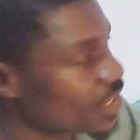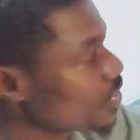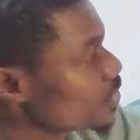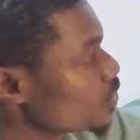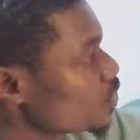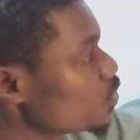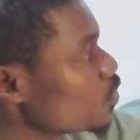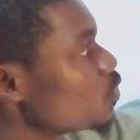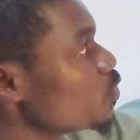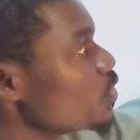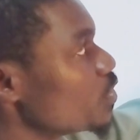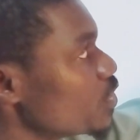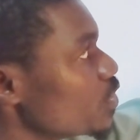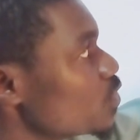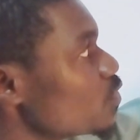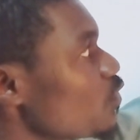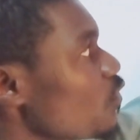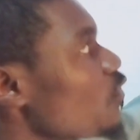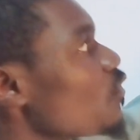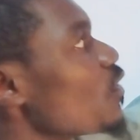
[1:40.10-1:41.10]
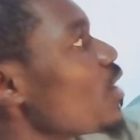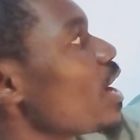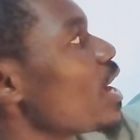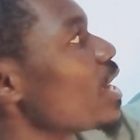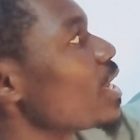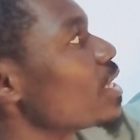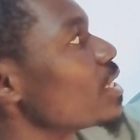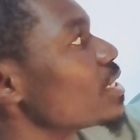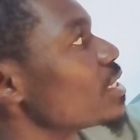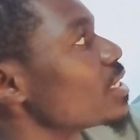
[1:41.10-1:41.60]
so we need to
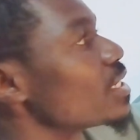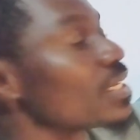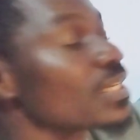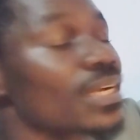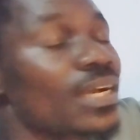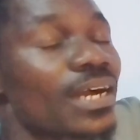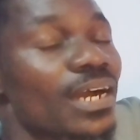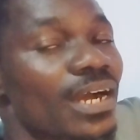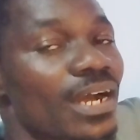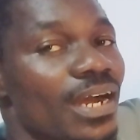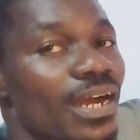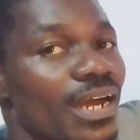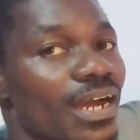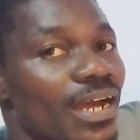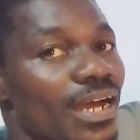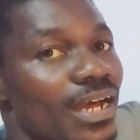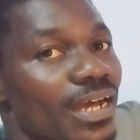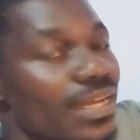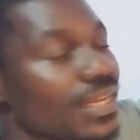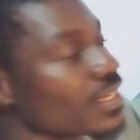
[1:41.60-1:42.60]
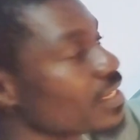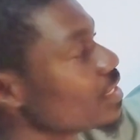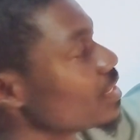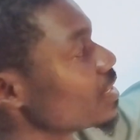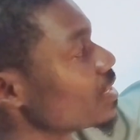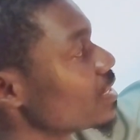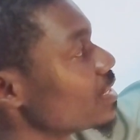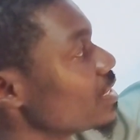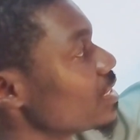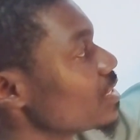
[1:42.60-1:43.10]
find
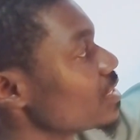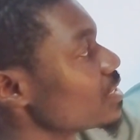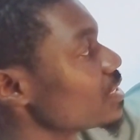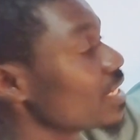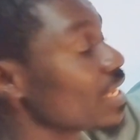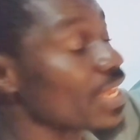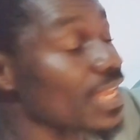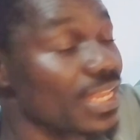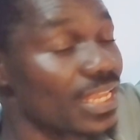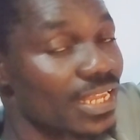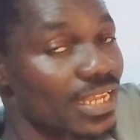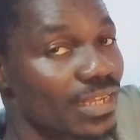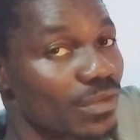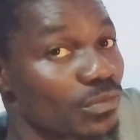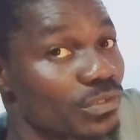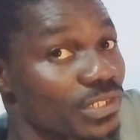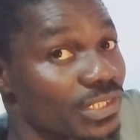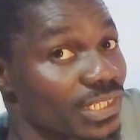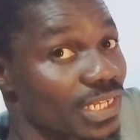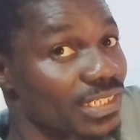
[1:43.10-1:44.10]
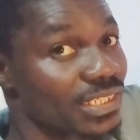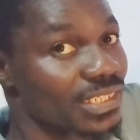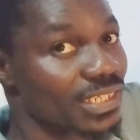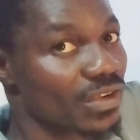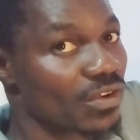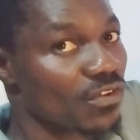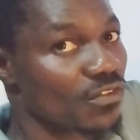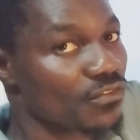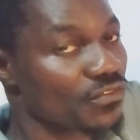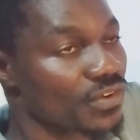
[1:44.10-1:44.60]
this A, which is at the
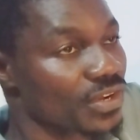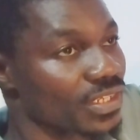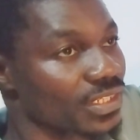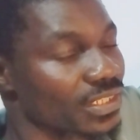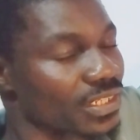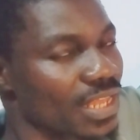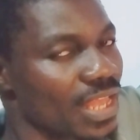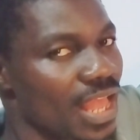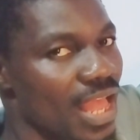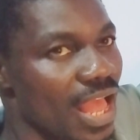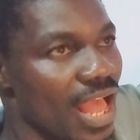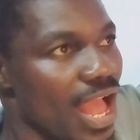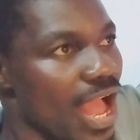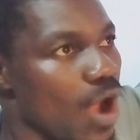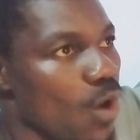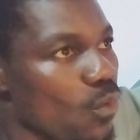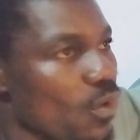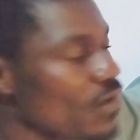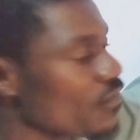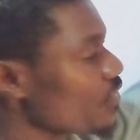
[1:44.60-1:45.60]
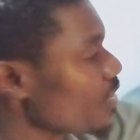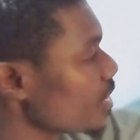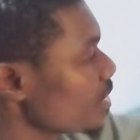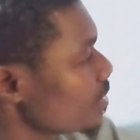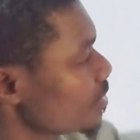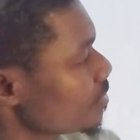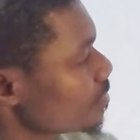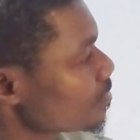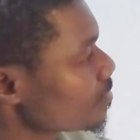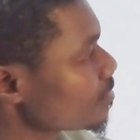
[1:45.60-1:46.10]
circumference. However,
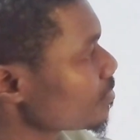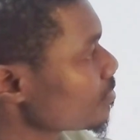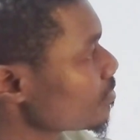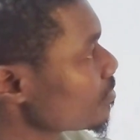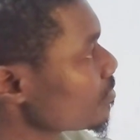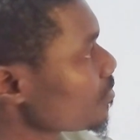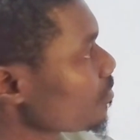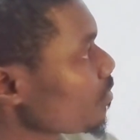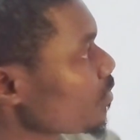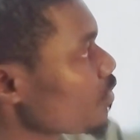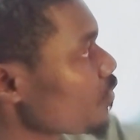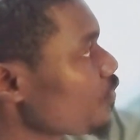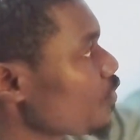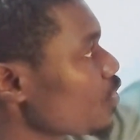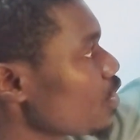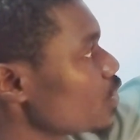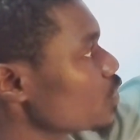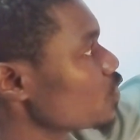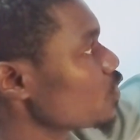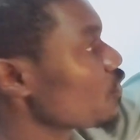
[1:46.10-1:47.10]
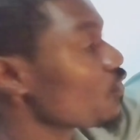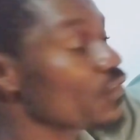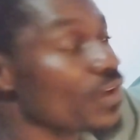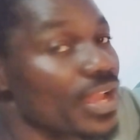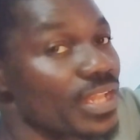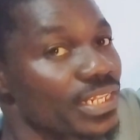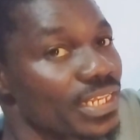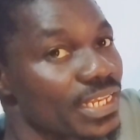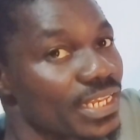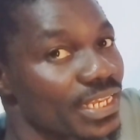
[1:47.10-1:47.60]
for us to
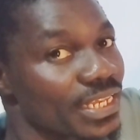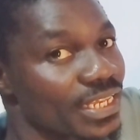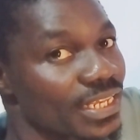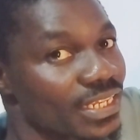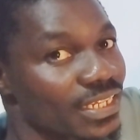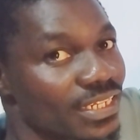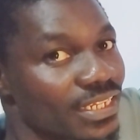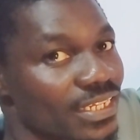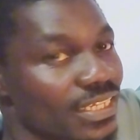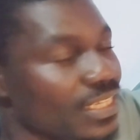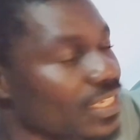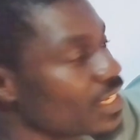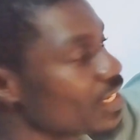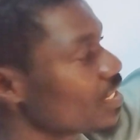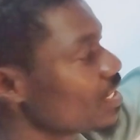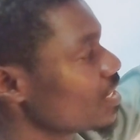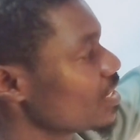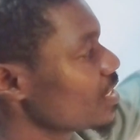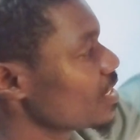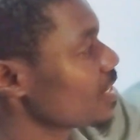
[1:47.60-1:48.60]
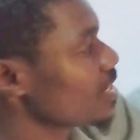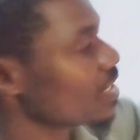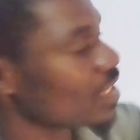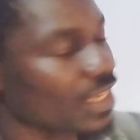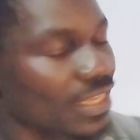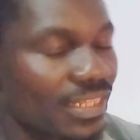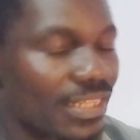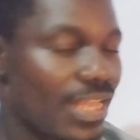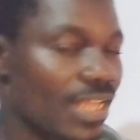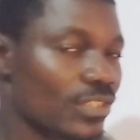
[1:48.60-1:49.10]
find A,
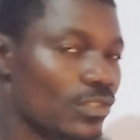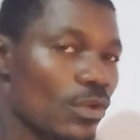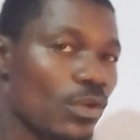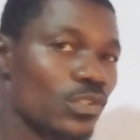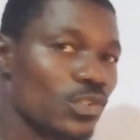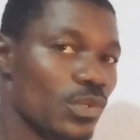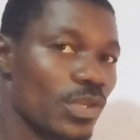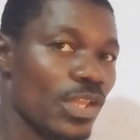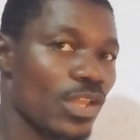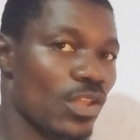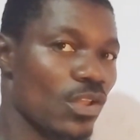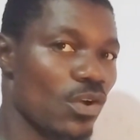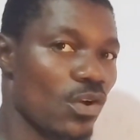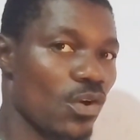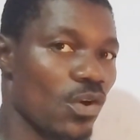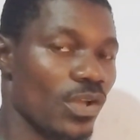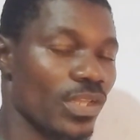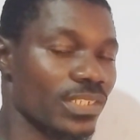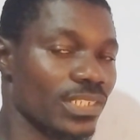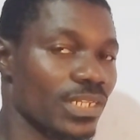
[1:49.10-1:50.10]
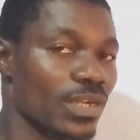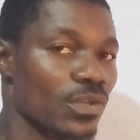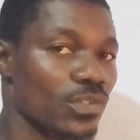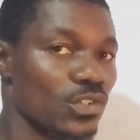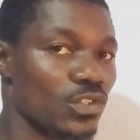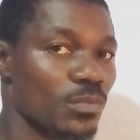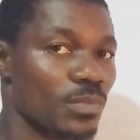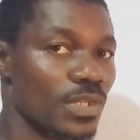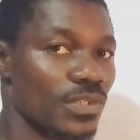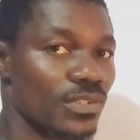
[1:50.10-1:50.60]
there's also a law in circle
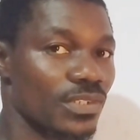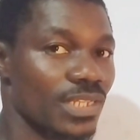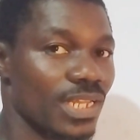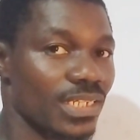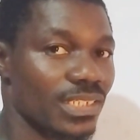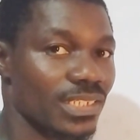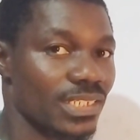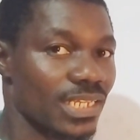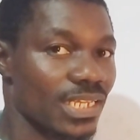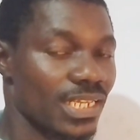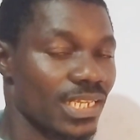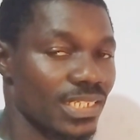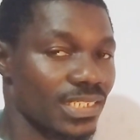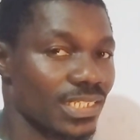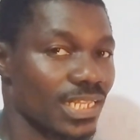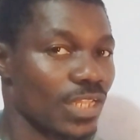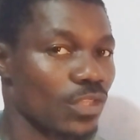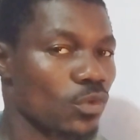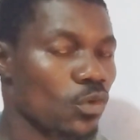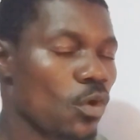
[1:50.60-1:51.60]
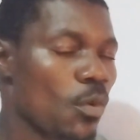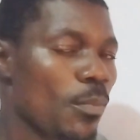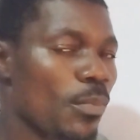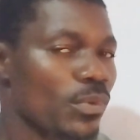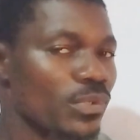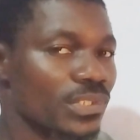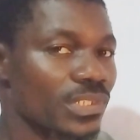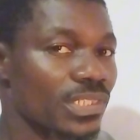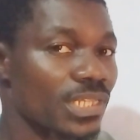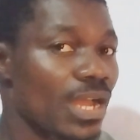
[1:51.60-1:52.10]
geometry that says that
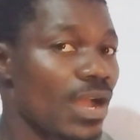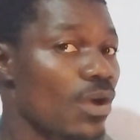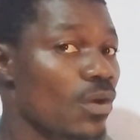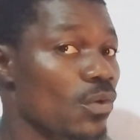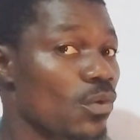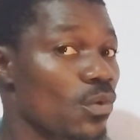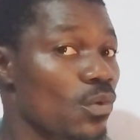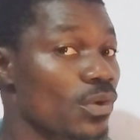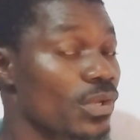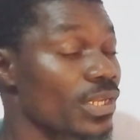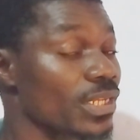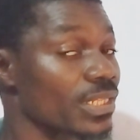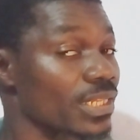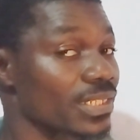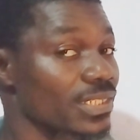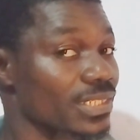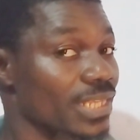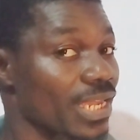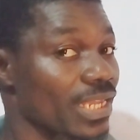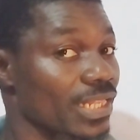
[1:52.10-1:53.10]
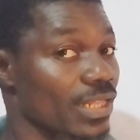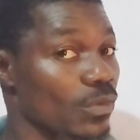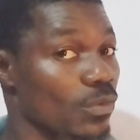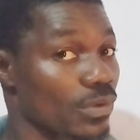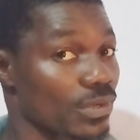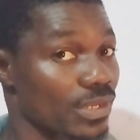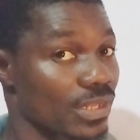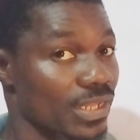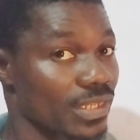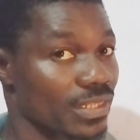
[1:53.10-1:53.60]
opposite angle in a cyclic
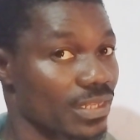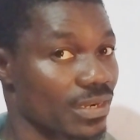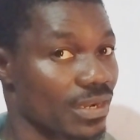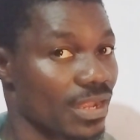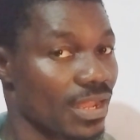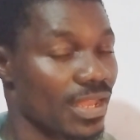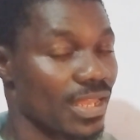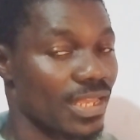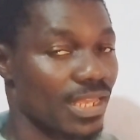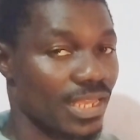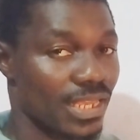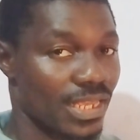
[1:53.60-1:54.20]
quadrilateral